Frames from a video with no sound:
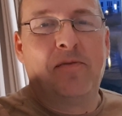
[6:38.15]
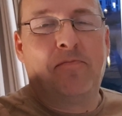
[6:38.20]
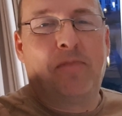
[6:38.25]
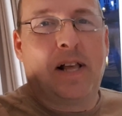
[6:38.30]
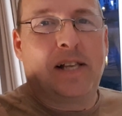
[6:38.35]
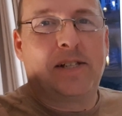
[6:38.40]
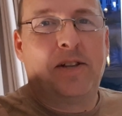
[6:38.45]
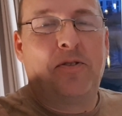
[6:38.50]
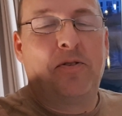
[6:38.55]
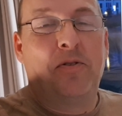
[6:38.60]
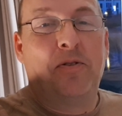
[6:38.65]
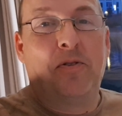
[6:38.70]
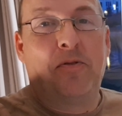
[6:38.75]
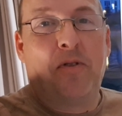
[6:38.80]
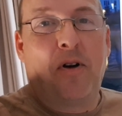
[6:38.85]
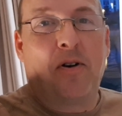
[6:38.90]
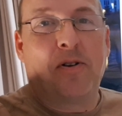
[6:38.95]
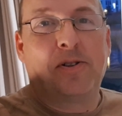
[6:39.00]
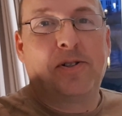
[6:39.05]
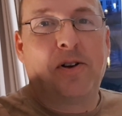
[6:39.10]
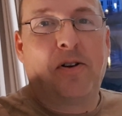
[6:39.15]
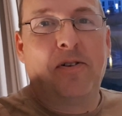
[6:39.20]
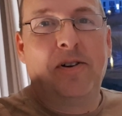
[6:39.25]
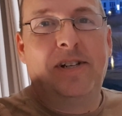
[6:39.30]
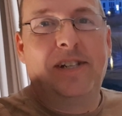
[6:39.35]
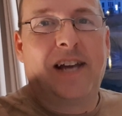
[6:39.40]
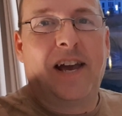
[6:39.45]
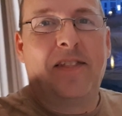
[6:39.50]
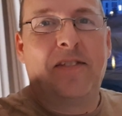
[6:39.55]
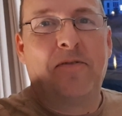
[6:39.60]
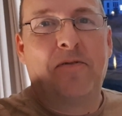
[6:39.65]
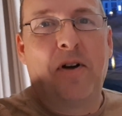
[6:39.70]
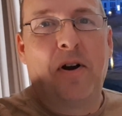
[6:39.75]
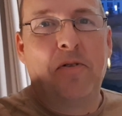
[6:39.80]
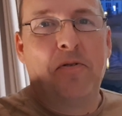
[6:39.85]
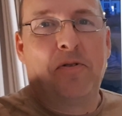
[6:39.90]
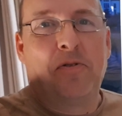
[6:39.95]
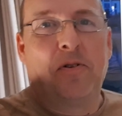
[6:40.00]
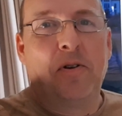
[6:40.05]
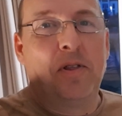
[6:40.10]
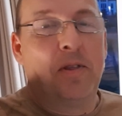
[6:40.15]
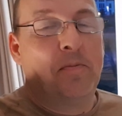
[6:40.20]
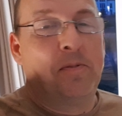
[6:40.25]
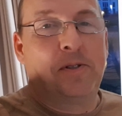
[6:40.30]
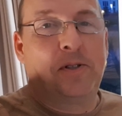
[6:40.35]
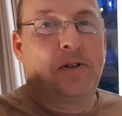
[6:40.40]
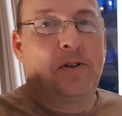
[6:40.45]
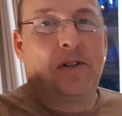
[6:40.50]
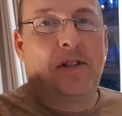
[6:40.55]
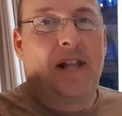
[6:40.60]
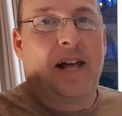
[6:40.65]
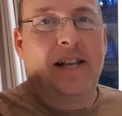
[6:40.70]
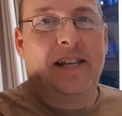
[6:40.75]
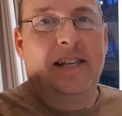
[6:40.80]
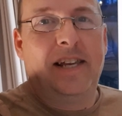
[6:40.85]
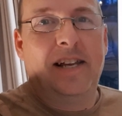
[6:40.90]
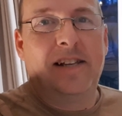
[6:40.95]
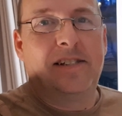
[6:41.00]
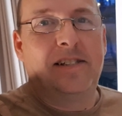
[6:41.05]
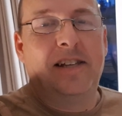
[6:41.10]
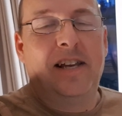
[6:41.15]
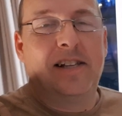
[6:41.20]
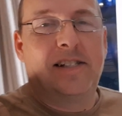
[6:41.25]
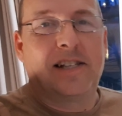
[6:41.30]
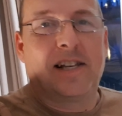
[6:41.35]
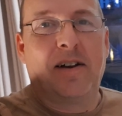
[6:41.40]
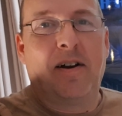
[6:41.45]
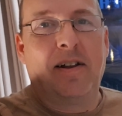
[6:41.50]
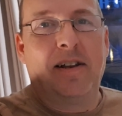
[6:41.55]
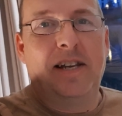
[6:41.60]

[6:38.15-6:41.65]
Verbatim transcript: blasted through the rock, sorry, to get the road through. They must have done that years and years ago.